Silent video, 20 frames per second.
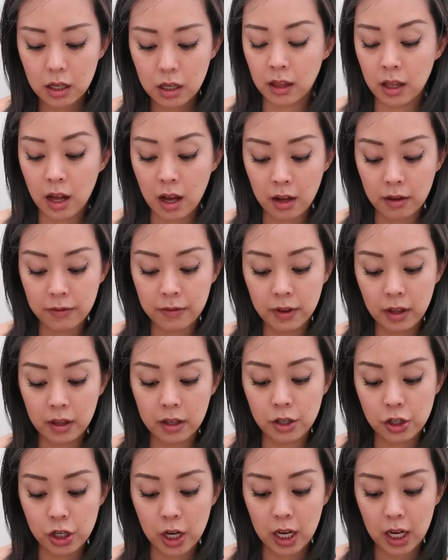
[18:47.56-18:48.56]
I love
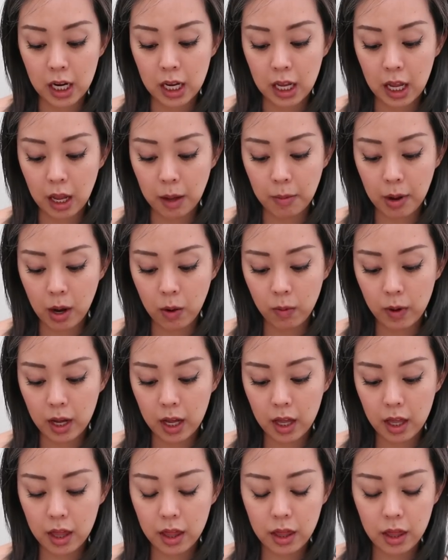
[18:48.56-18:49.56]
the shade he came out
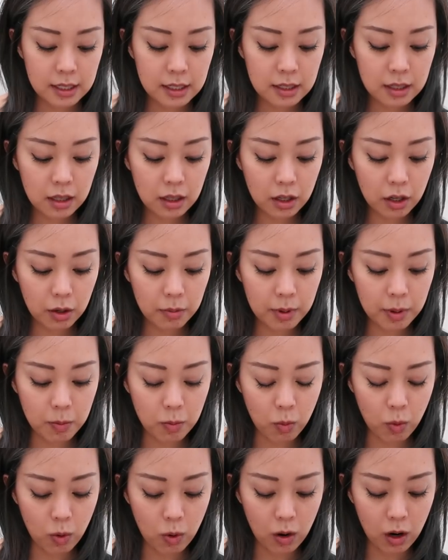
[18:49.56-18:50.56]
with. This is a little
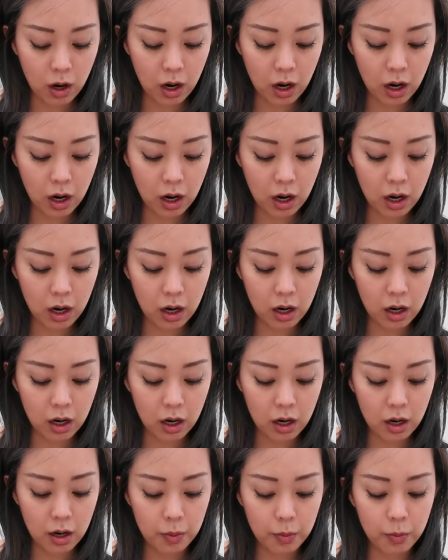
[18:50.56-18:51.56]
bit more
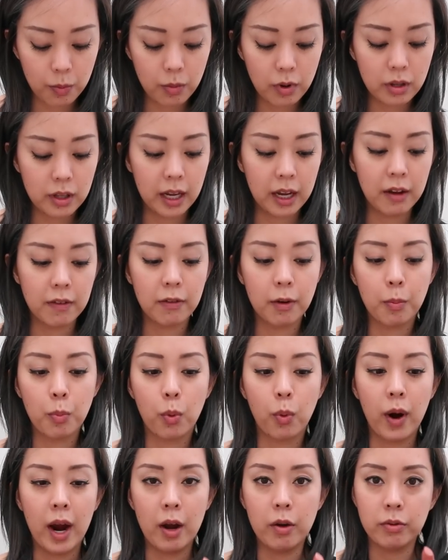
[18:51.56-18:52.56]
like of a
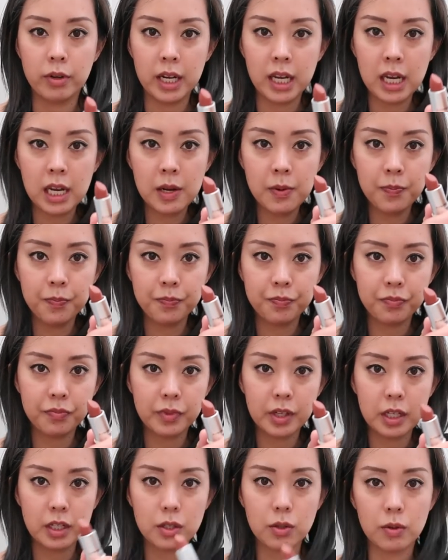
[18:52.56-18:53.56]
brownie,
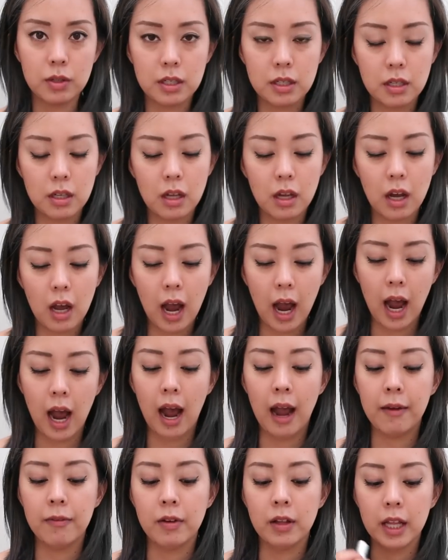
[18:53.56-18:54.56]
so it's,
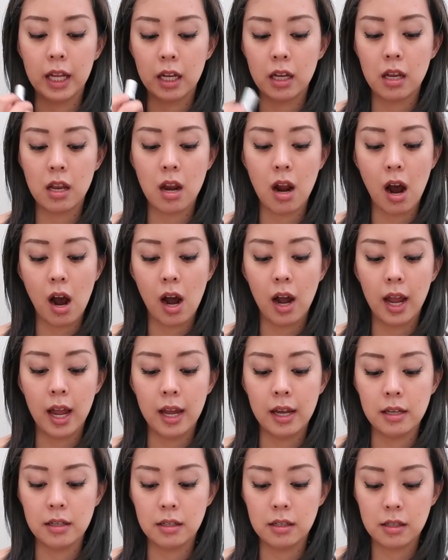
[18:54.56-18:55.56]
I feel like, not
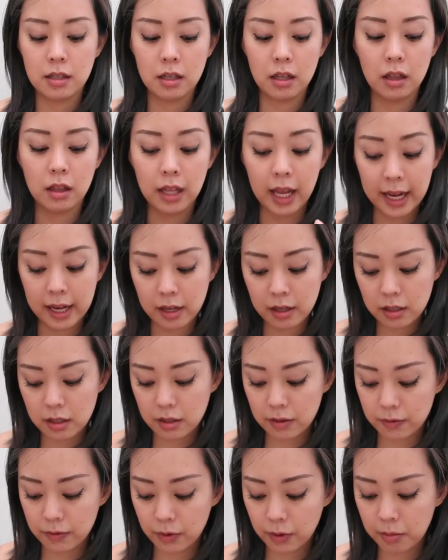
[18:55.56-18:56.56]
as
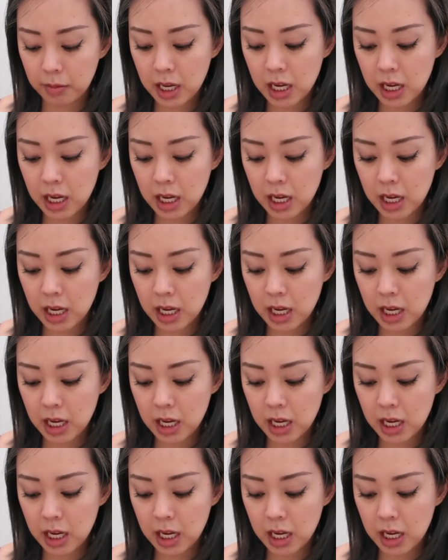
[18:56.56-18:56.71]
light for